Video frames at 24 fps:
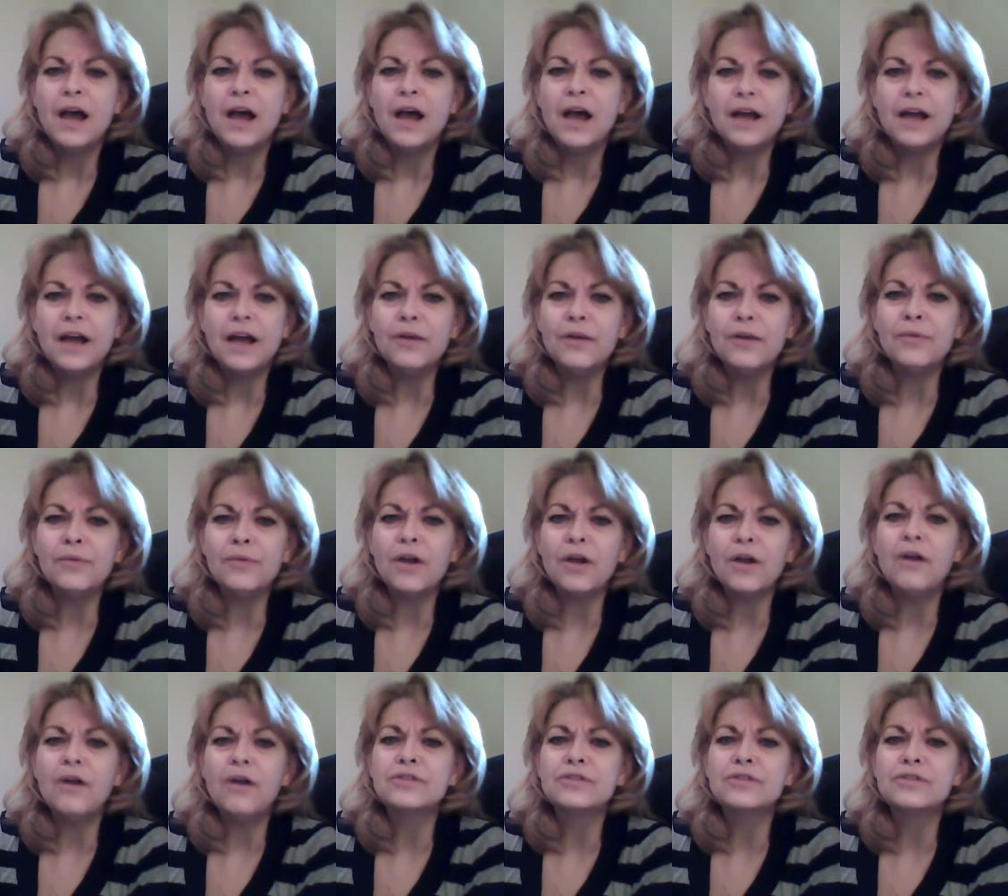I don't
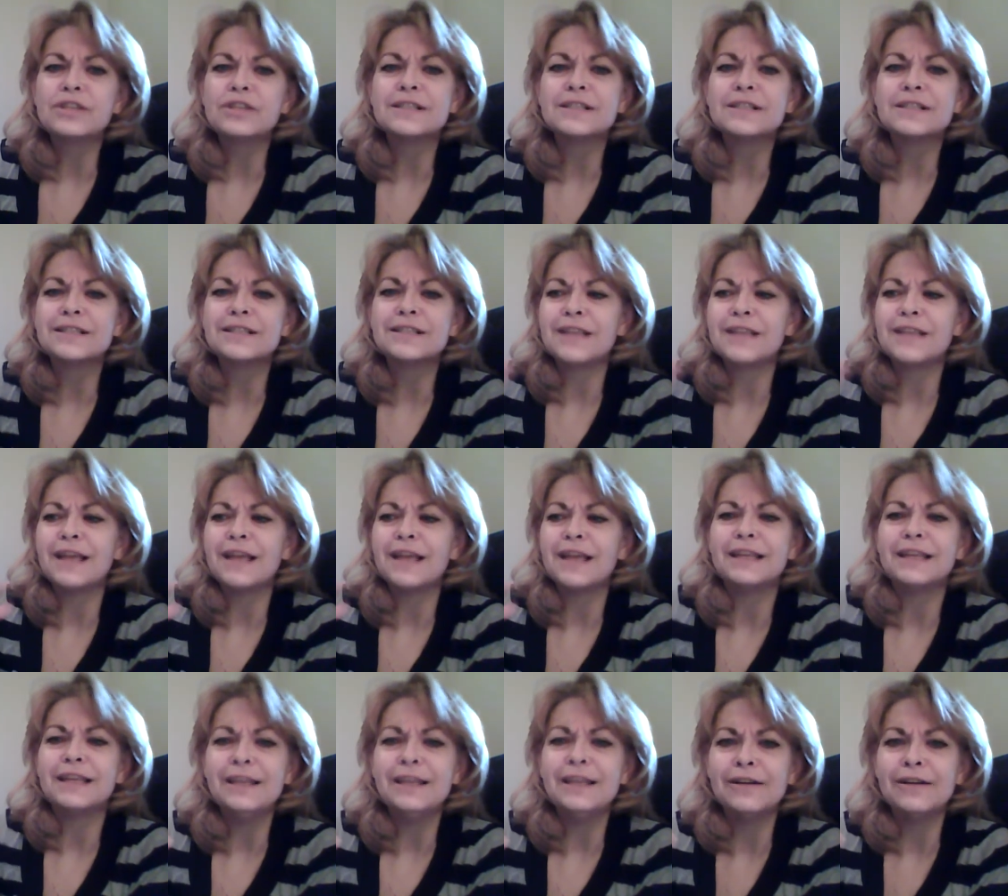recall Jesus
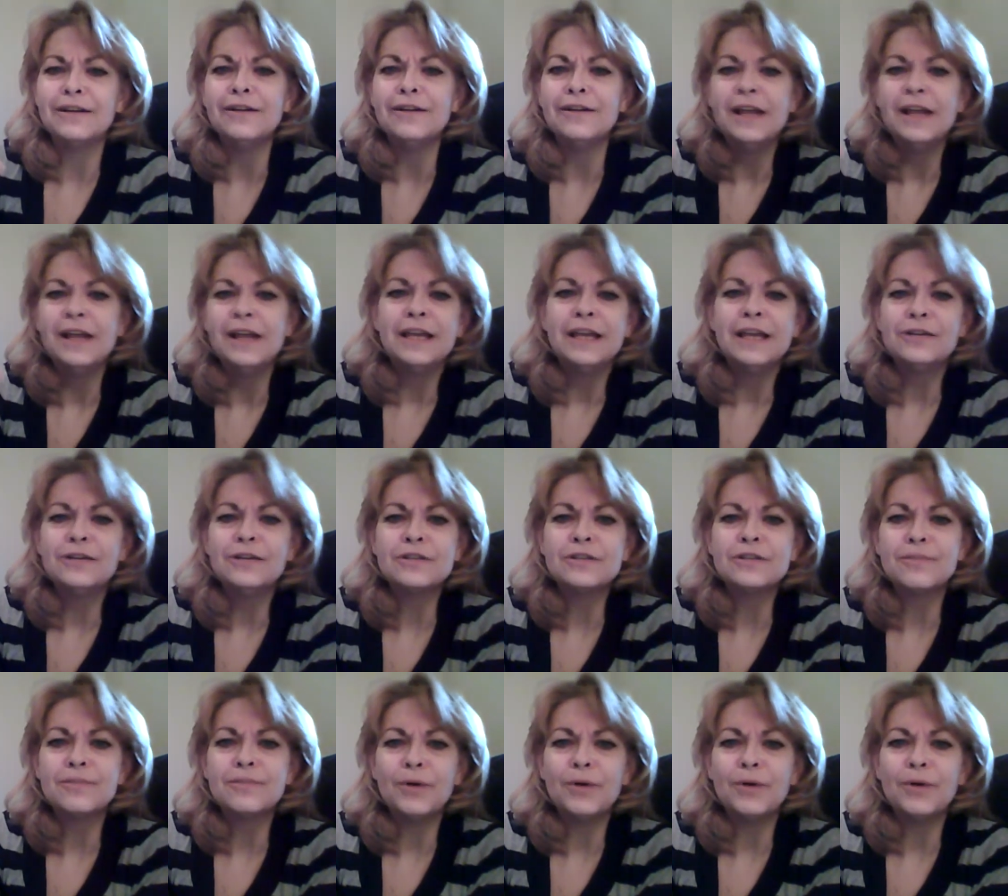saying, here, here's
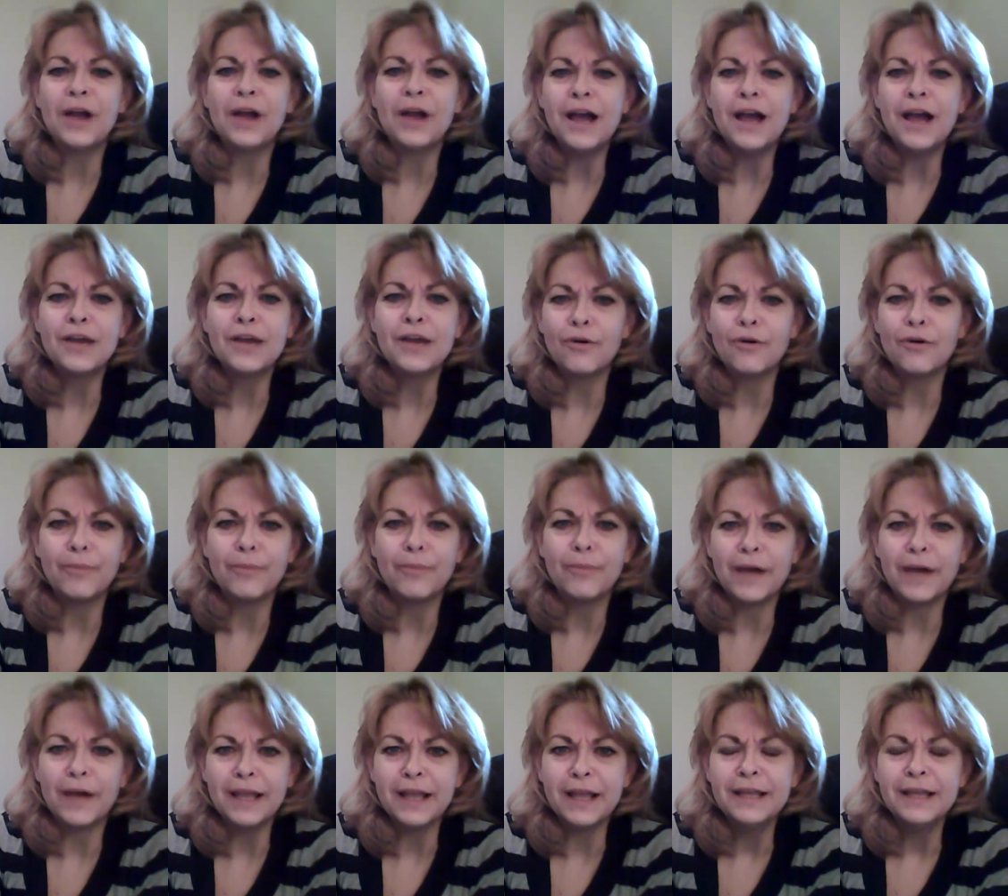the book I go
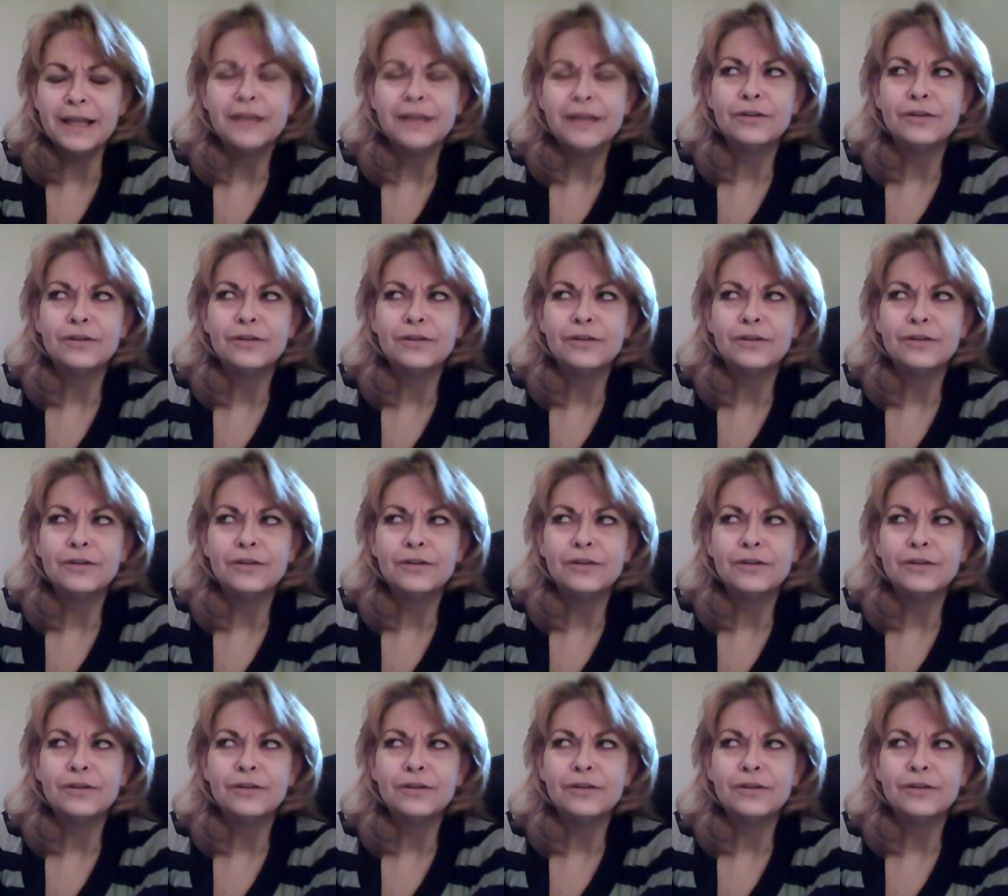by.